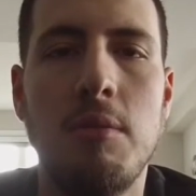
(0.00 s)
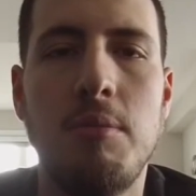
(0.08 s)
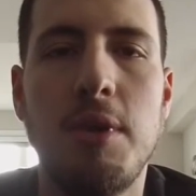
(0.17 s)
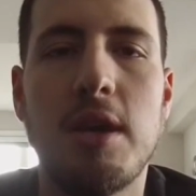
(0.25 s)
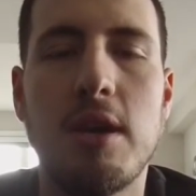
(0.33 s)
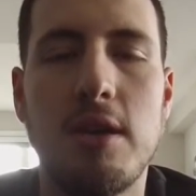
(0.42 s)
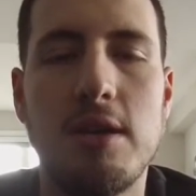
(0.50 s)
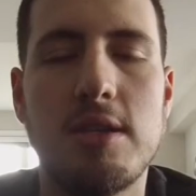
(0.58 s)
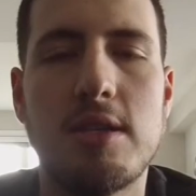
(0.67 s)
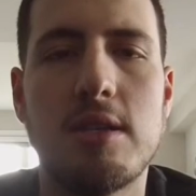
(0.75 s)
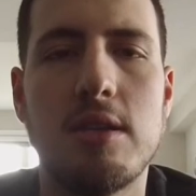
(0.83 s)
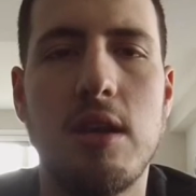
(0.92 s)

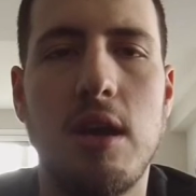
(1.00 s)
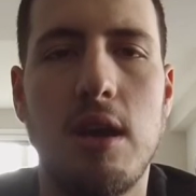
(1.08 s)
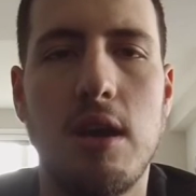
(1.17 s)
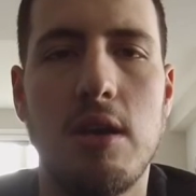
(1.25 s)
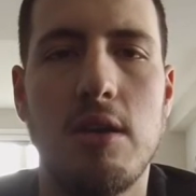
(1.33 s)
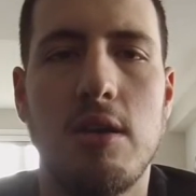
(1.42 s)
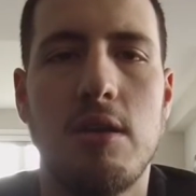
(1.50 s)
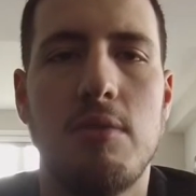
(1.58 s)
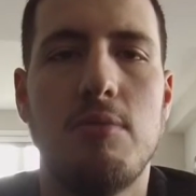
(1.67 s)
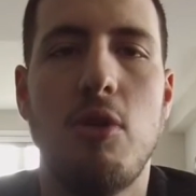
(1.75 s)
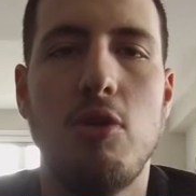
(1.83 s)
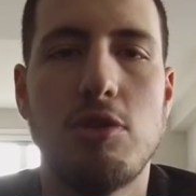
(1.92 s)
Because
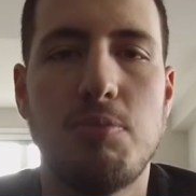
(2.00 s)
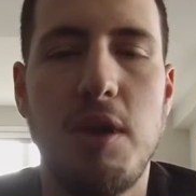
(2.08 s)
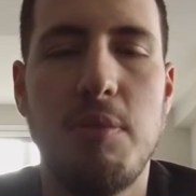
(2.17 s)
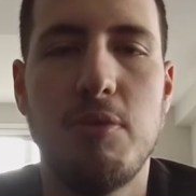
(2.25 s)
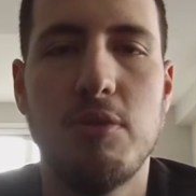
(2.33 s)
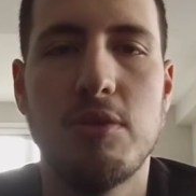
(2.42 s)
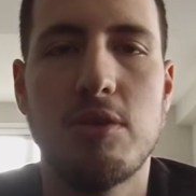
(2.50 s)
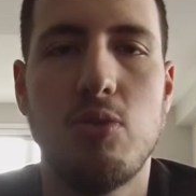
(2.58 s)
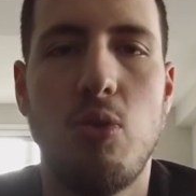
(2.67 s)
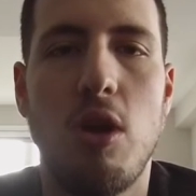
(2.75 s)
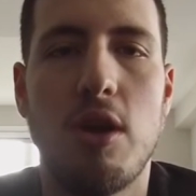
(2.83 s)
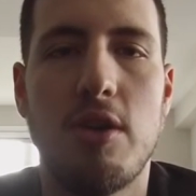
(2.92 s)
most people's
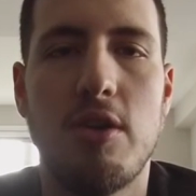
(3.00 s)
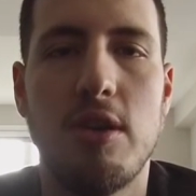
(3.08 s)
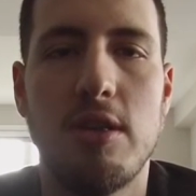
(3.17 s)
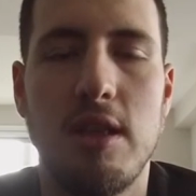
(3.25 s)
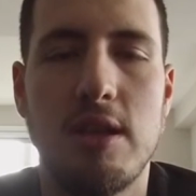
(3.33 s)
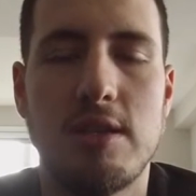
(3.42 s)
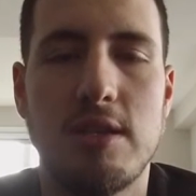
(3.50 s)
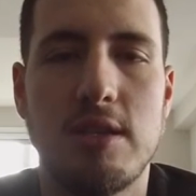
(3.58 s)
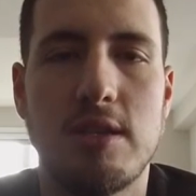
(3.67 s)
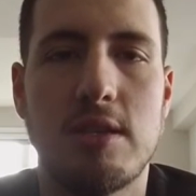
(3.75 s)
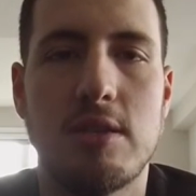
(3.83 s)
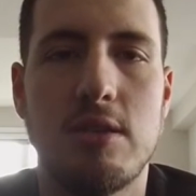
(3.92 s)
water, unless
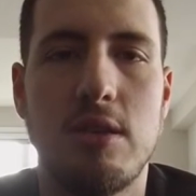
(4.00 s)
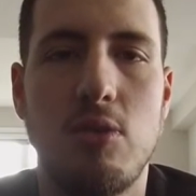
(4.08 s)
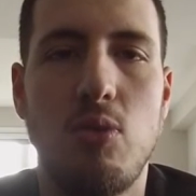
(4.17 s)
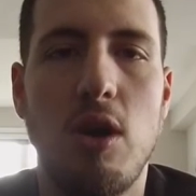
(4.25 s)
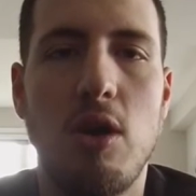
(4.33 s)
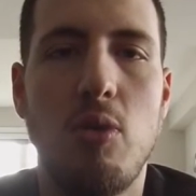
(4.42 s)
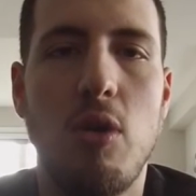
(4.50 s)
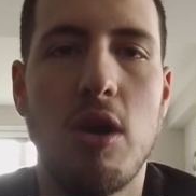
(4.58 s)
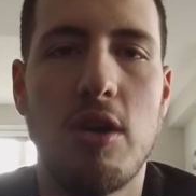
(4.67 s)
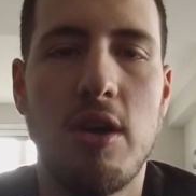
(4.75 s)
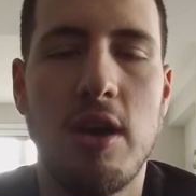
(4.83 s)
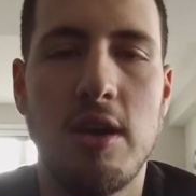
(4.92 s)
it's well
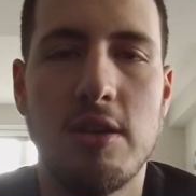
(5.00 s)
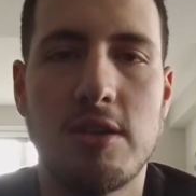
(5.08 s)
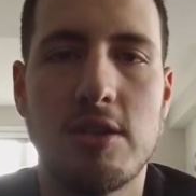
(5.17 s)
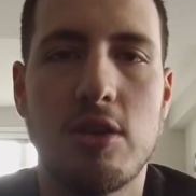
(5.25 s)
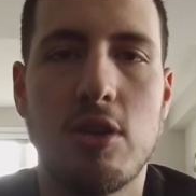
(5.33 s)
water, has